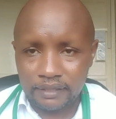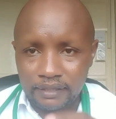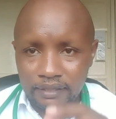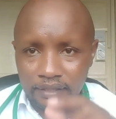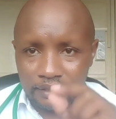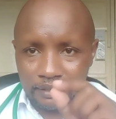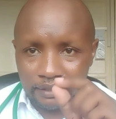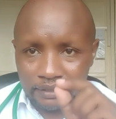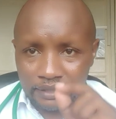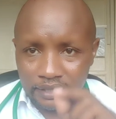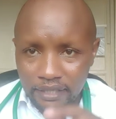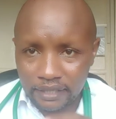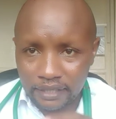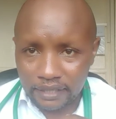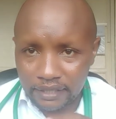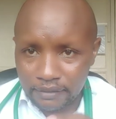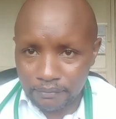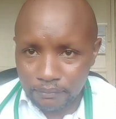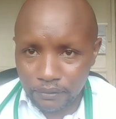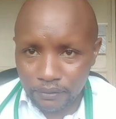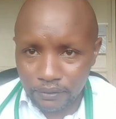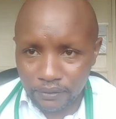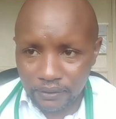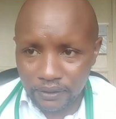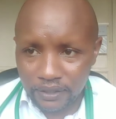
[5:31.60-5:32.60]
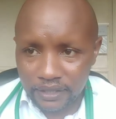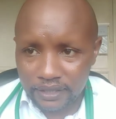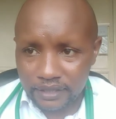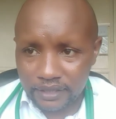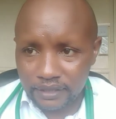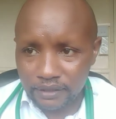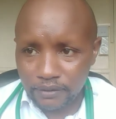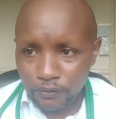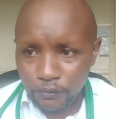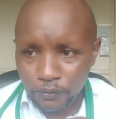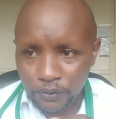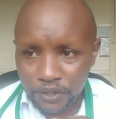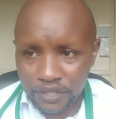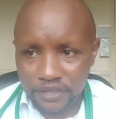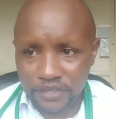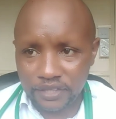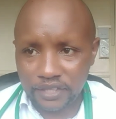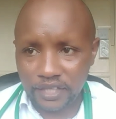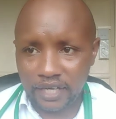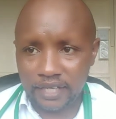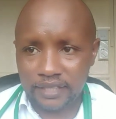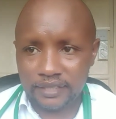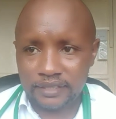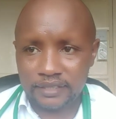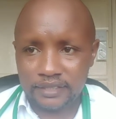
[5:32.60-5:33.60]
the hemorrhoid
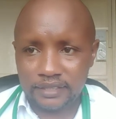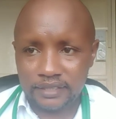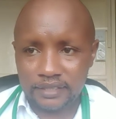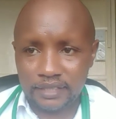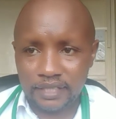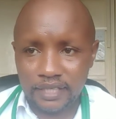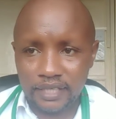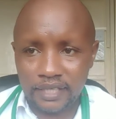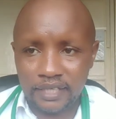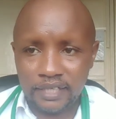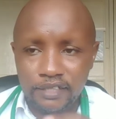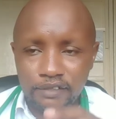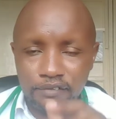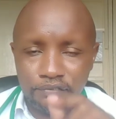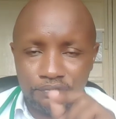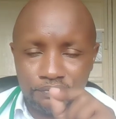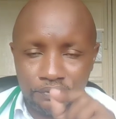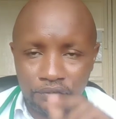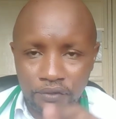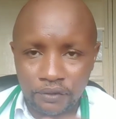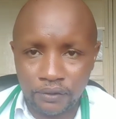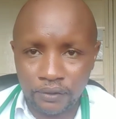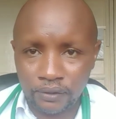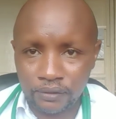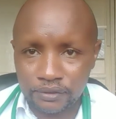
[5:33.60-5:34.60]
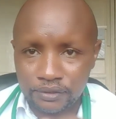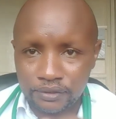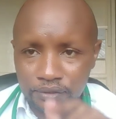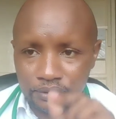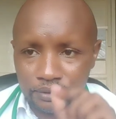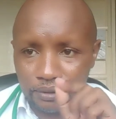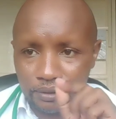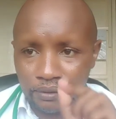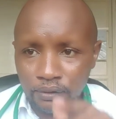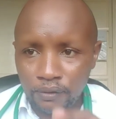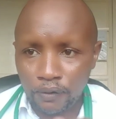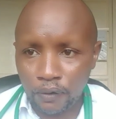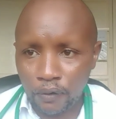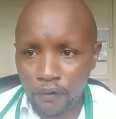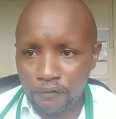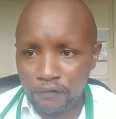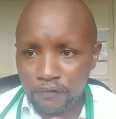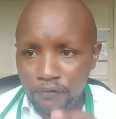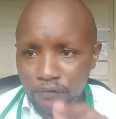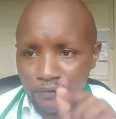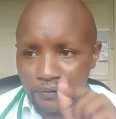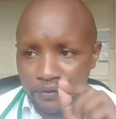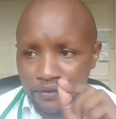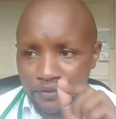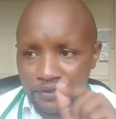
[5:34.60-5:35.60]
withers and falls off
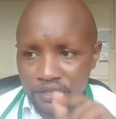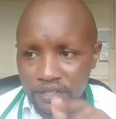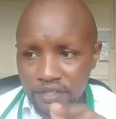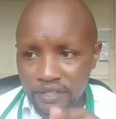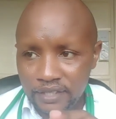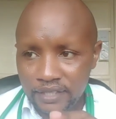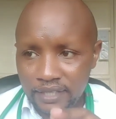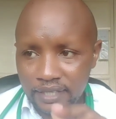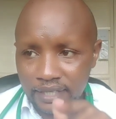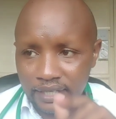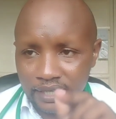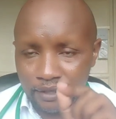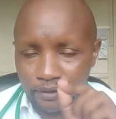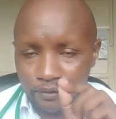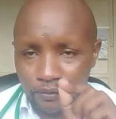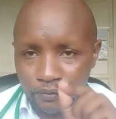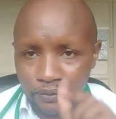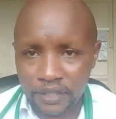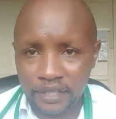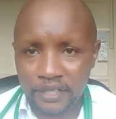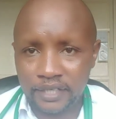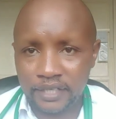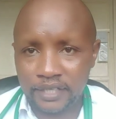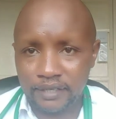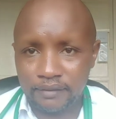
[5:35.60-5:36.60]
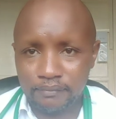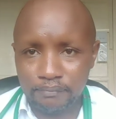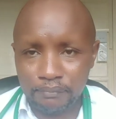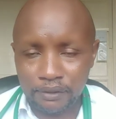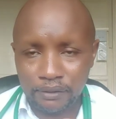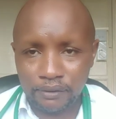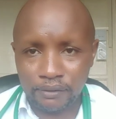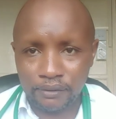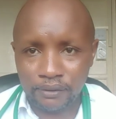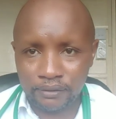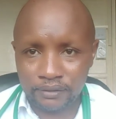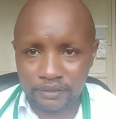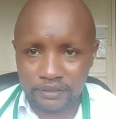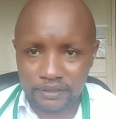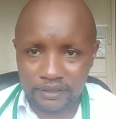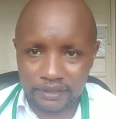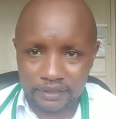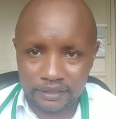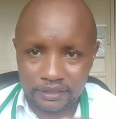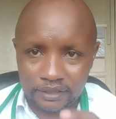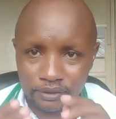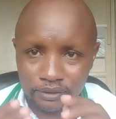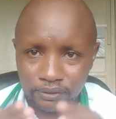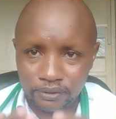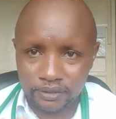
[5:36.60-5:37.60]
within a week because
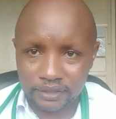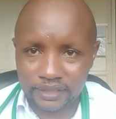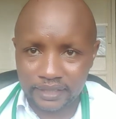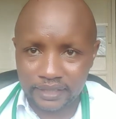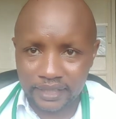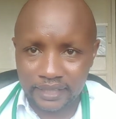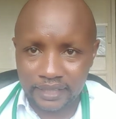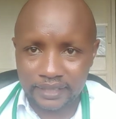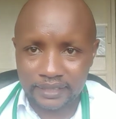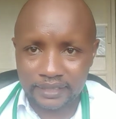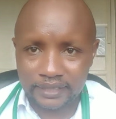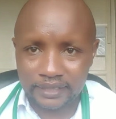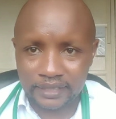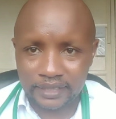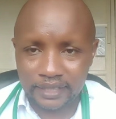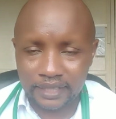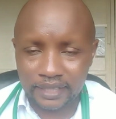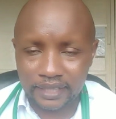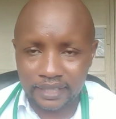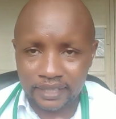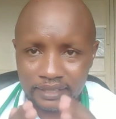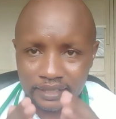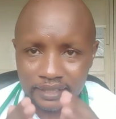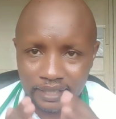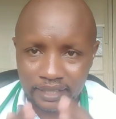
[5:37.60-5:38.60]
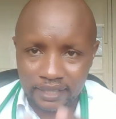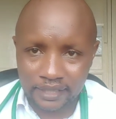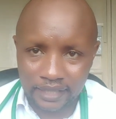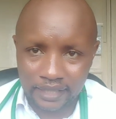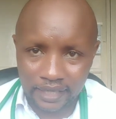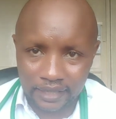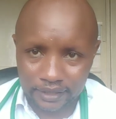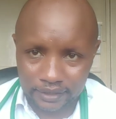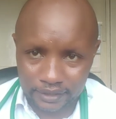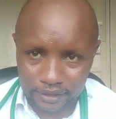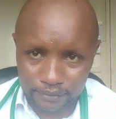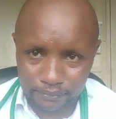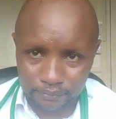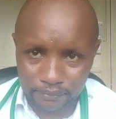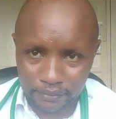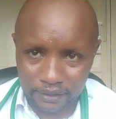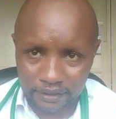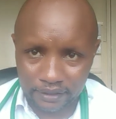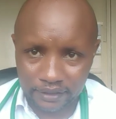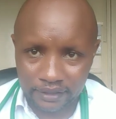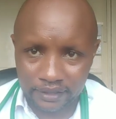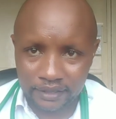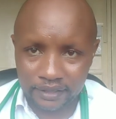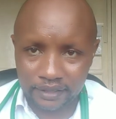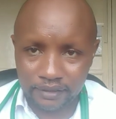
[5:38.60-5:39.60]
it's not getting any
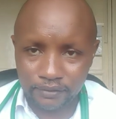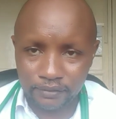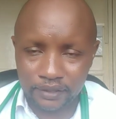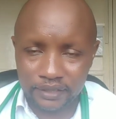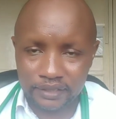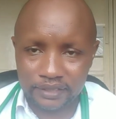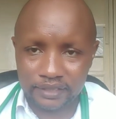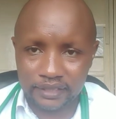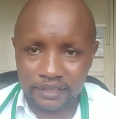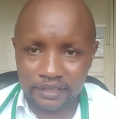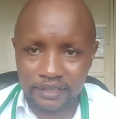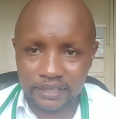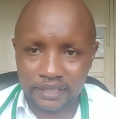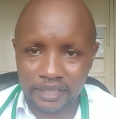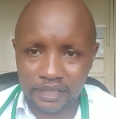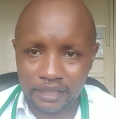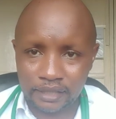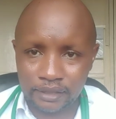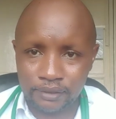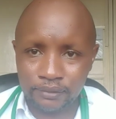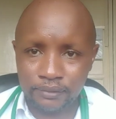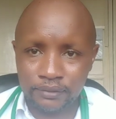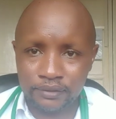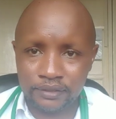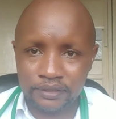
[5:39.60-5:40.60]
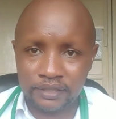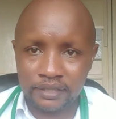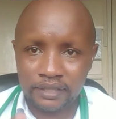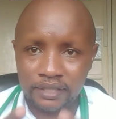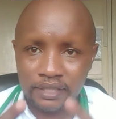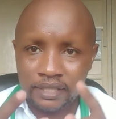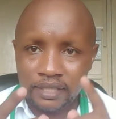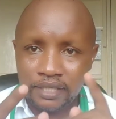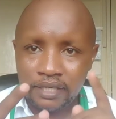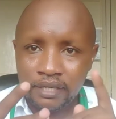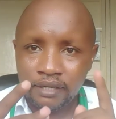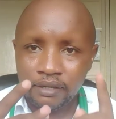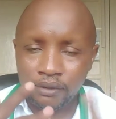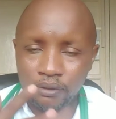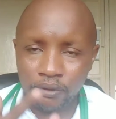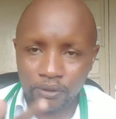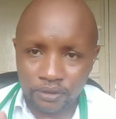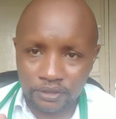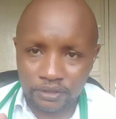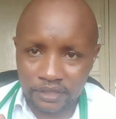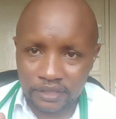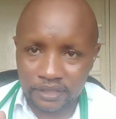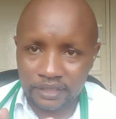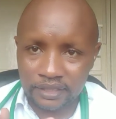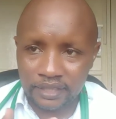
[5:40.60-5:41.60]
nourishment, which includes
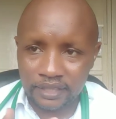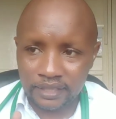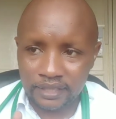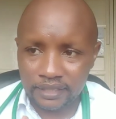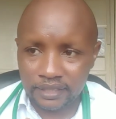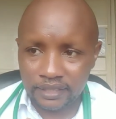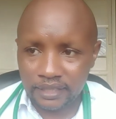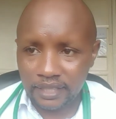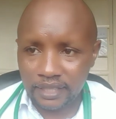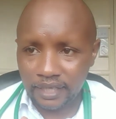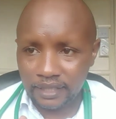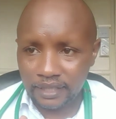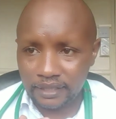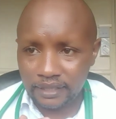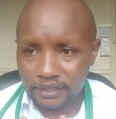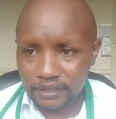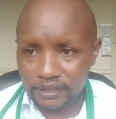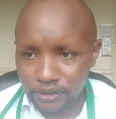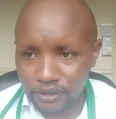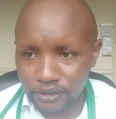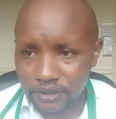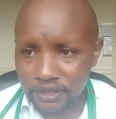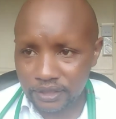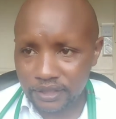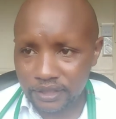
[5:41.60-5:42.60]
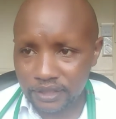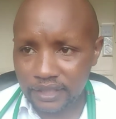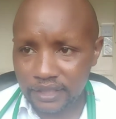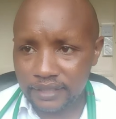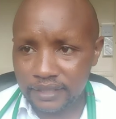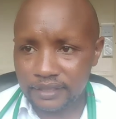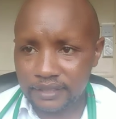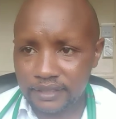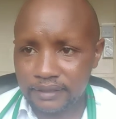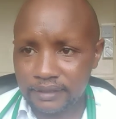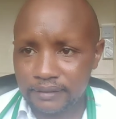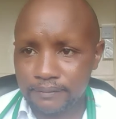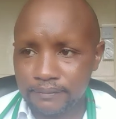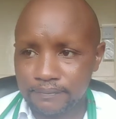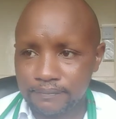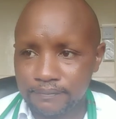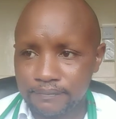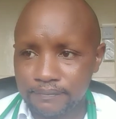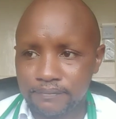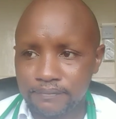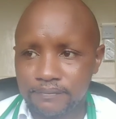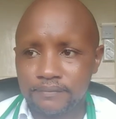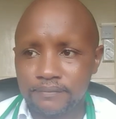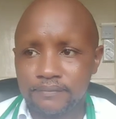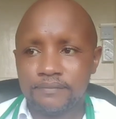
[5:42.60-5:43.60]
oxygen and nutrients.
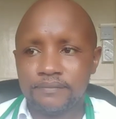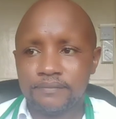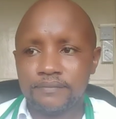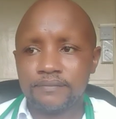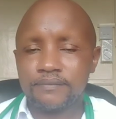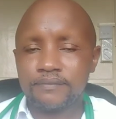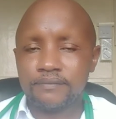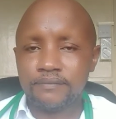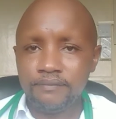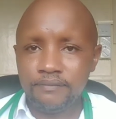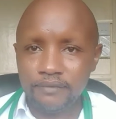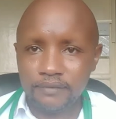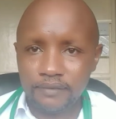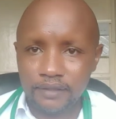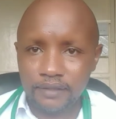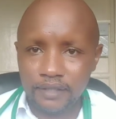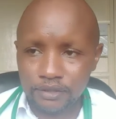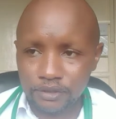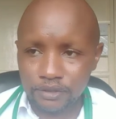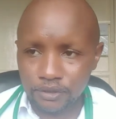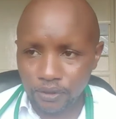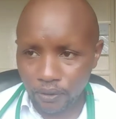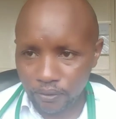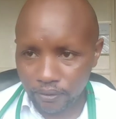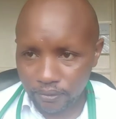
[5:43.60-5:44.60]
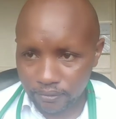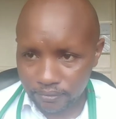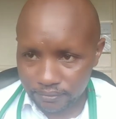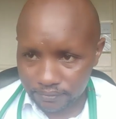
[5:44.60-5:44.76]
So,